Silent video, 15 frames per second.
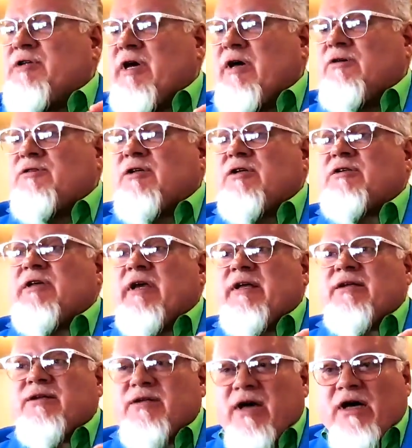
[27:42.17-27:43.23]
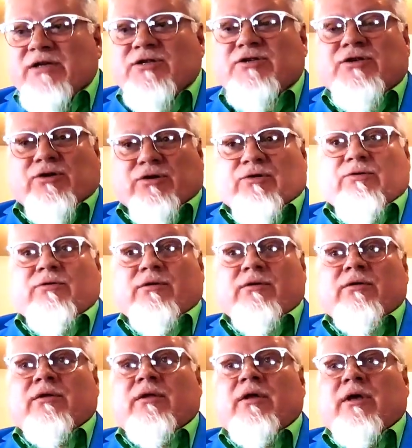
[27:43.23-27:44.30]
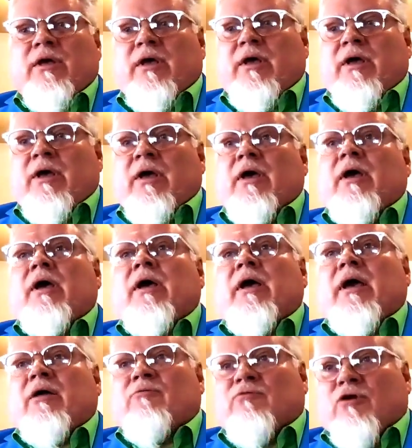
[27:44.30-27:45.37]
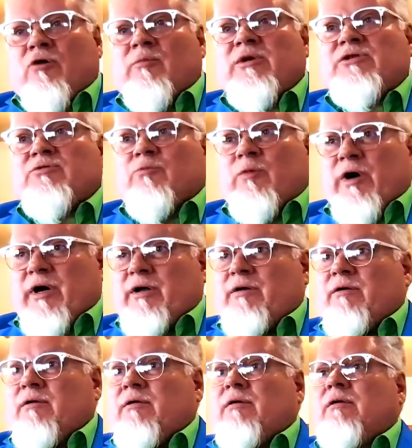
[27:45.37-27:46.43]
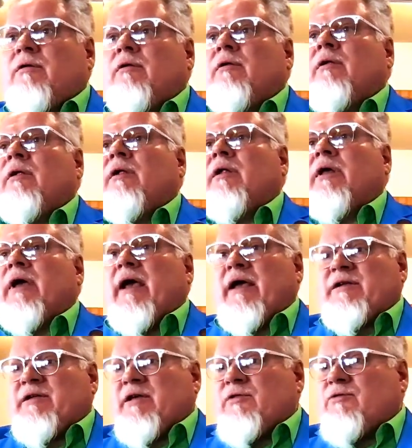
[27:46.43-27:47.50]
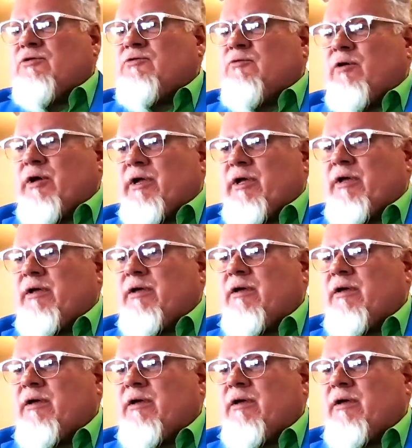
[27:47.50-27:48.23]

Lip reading: tells us it does do in Romans 1, 18 through 20.